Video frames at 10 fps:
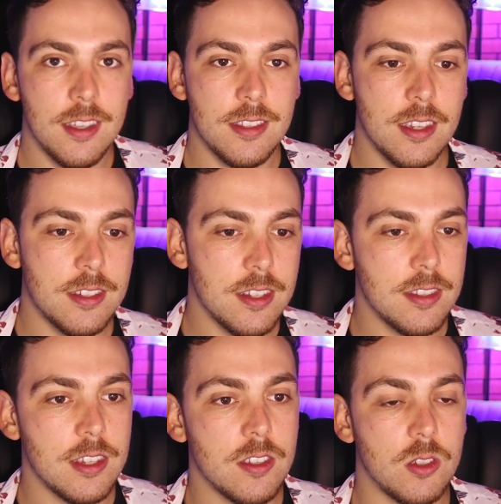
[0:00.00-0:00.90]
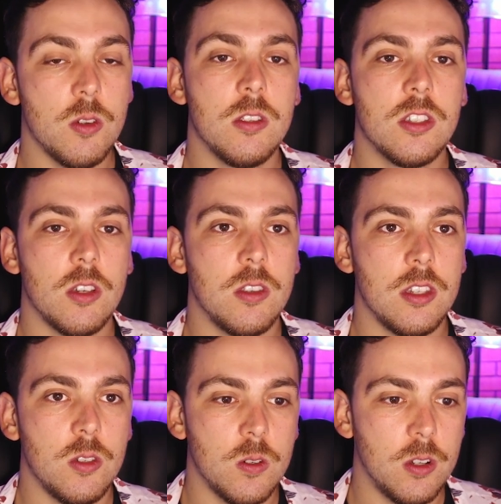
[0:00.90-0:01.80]
Consistency is good so
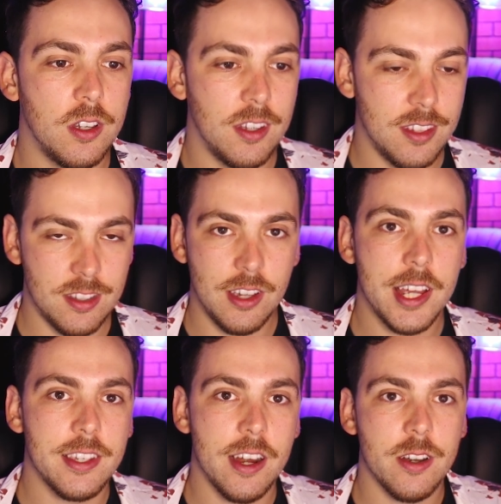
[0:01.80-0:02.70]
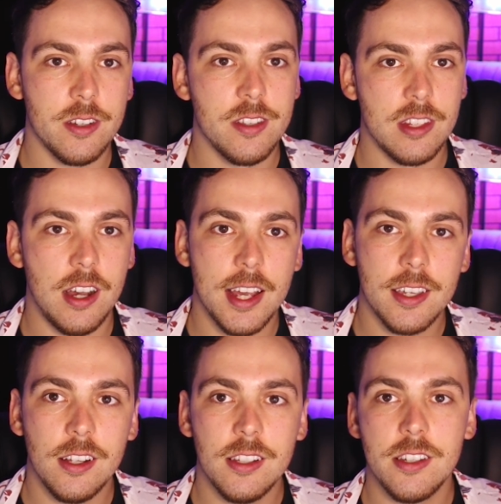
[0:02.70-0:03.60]
that your side character's eye
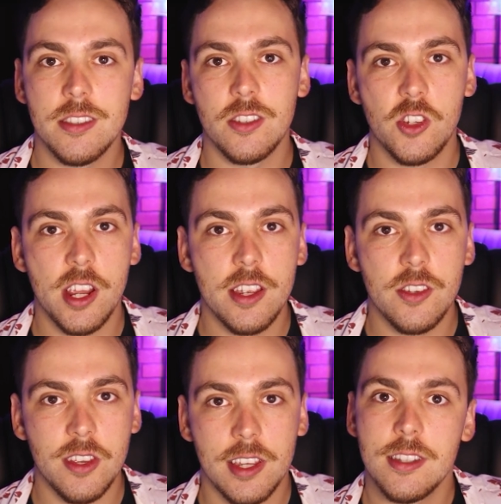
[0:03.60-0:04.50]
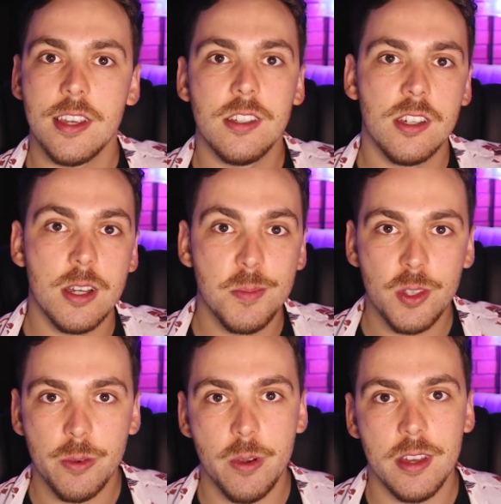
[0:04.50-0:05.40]
color doesn't change like 10
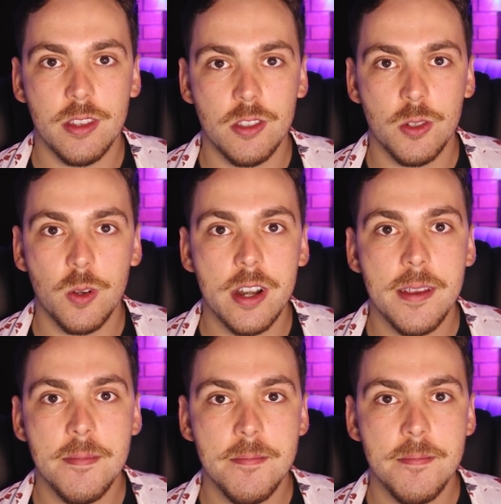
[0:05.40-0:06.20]
times throughout the story.